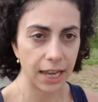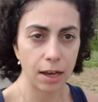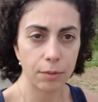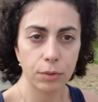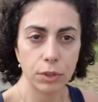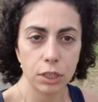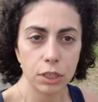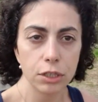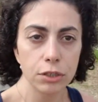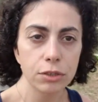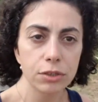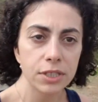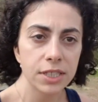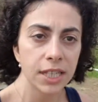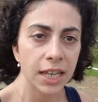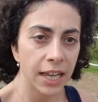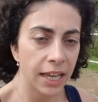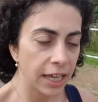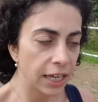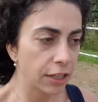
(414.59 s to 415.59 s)
I will lose
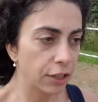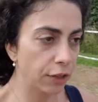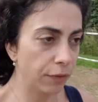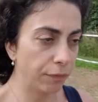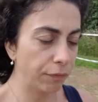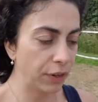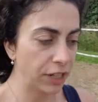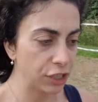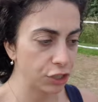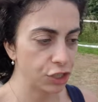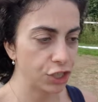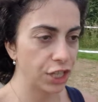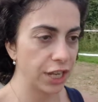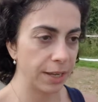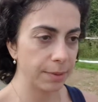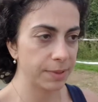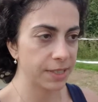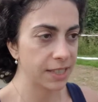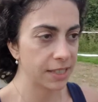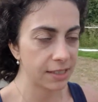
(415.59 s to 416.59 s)
the
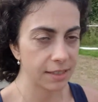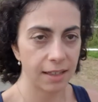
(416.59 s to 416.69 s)
friendships